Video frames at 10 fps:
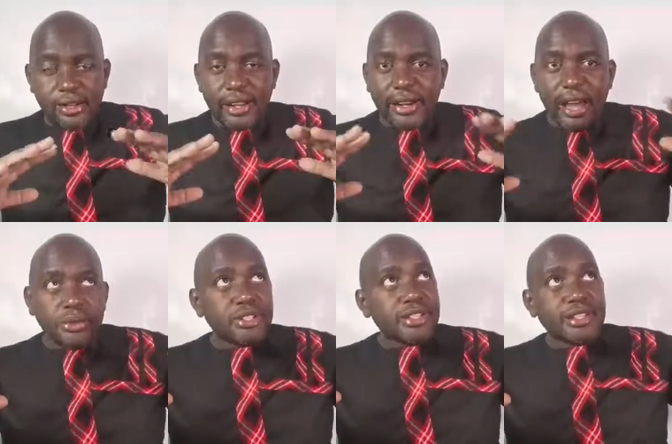
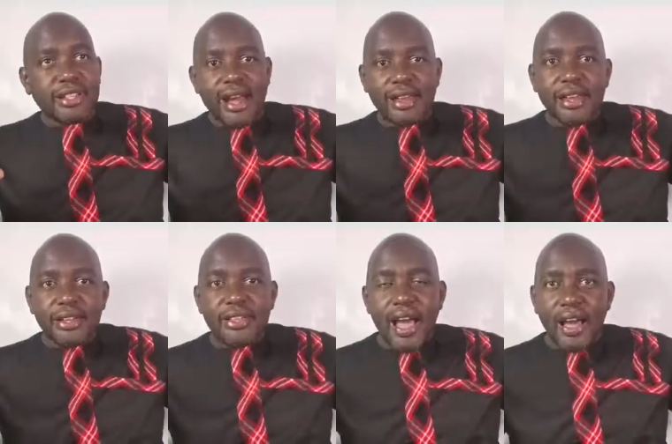clouds in the sky,
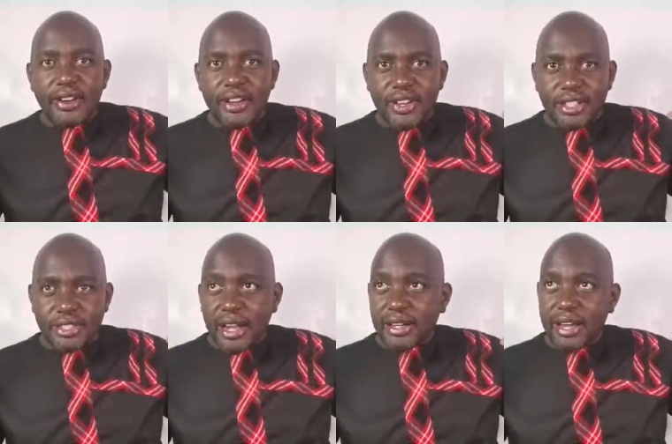they are never
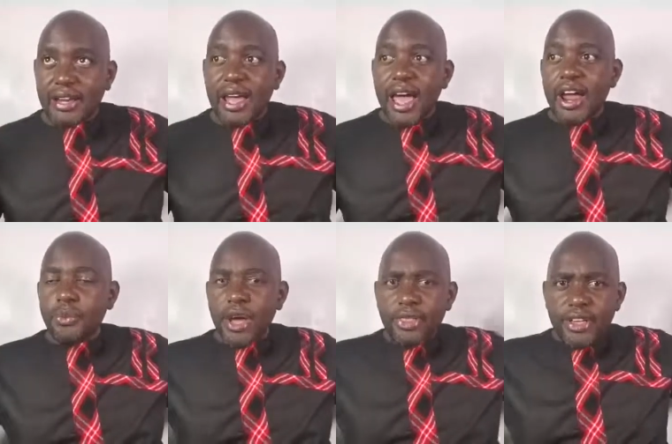stagnant. And
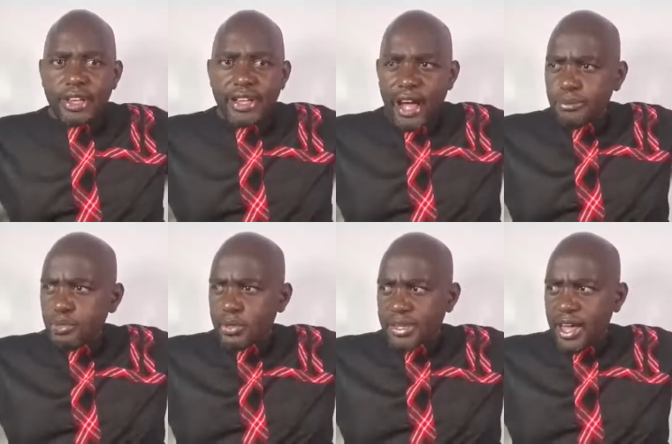when they come
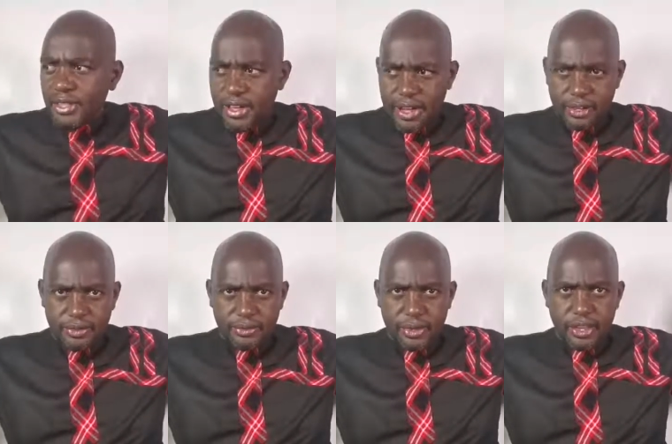together,
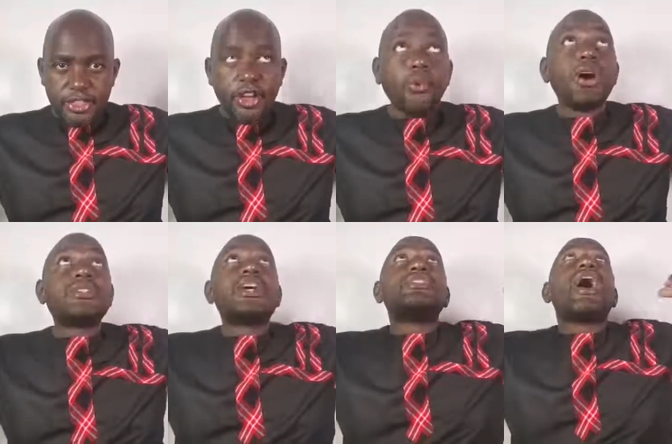the waters